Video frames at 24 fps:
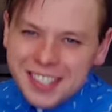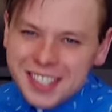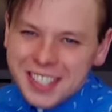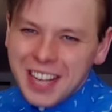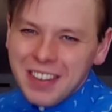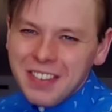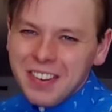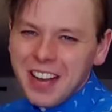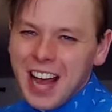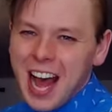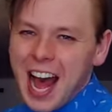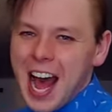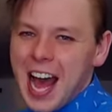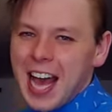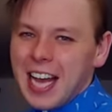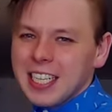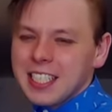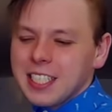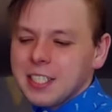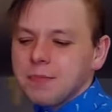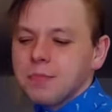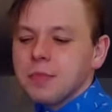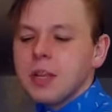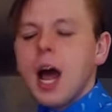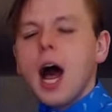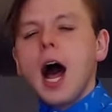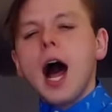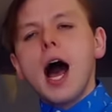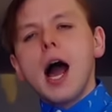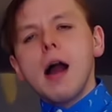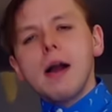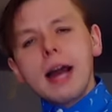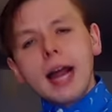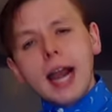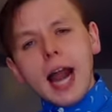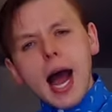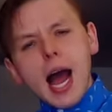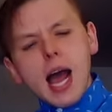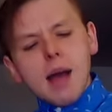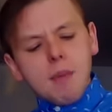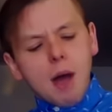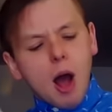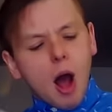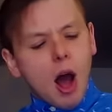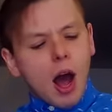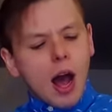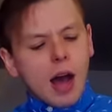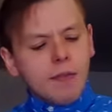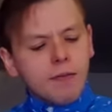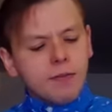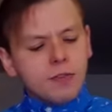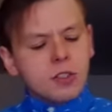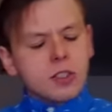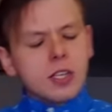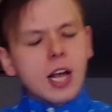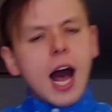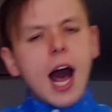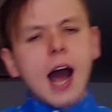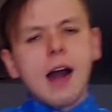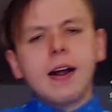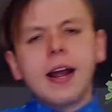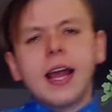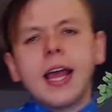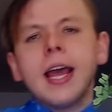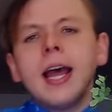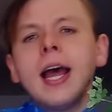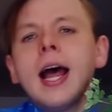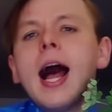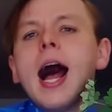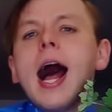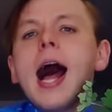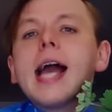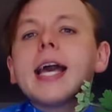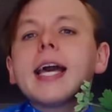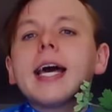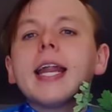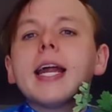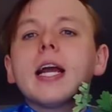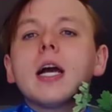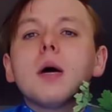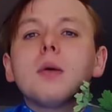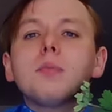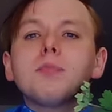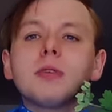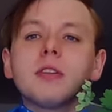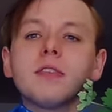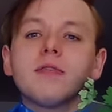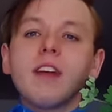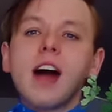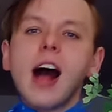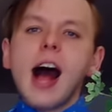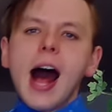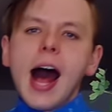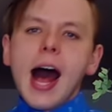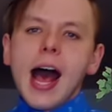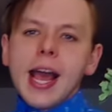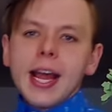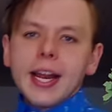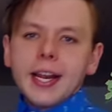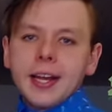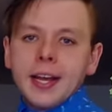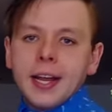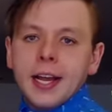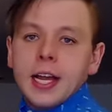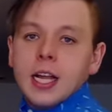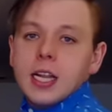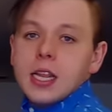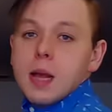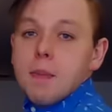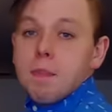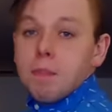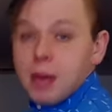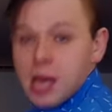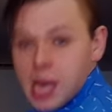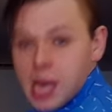Love you guys. All right, I'm off. Sorry. I gotta go provide the